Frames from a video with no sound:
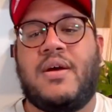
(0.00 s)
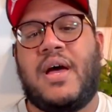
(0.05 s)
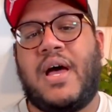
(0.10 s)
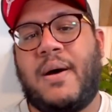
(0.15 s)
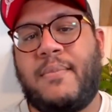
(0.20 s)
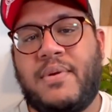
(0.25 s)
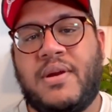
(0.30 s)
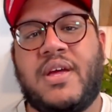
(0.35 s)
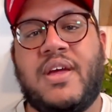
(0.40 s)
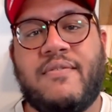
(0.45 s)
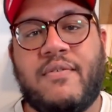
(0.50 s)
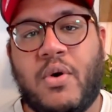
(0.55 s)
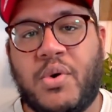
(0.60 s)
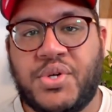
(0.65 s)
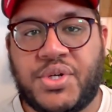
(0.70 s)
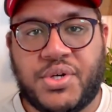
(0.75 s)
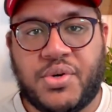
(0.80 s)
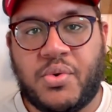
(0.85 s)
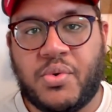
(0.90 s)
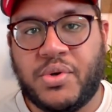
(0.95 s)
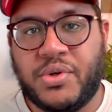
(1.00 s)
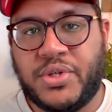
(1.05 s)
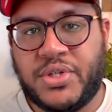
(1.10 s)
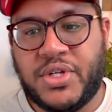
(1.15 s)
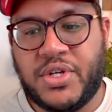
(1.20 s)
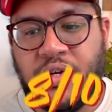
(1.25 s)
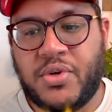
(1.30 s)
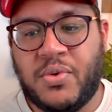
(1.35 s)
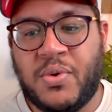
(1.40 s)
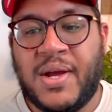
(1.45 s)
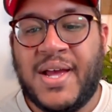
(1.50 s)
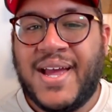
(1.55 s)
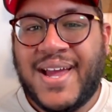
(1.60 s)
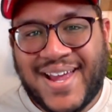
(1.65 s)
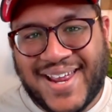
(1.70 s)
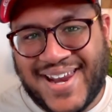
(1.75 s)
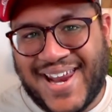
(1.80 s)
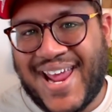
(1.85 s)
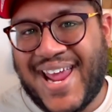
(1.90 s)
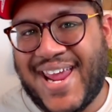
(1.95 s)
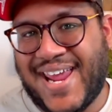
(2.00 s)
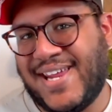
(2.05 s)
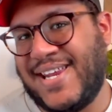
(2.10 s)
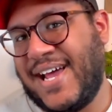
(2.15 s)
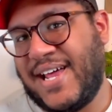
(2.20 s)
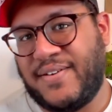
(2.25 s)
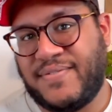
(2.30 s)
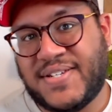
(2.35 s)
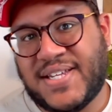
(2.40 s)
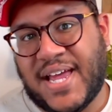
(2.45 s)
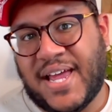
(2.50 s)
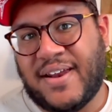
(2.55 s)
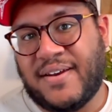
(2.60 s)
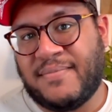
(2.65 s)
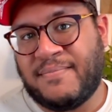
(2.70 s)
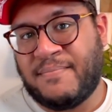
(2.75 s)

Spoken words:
I'm going to give Oceanhorn 2 an 8 out of 10.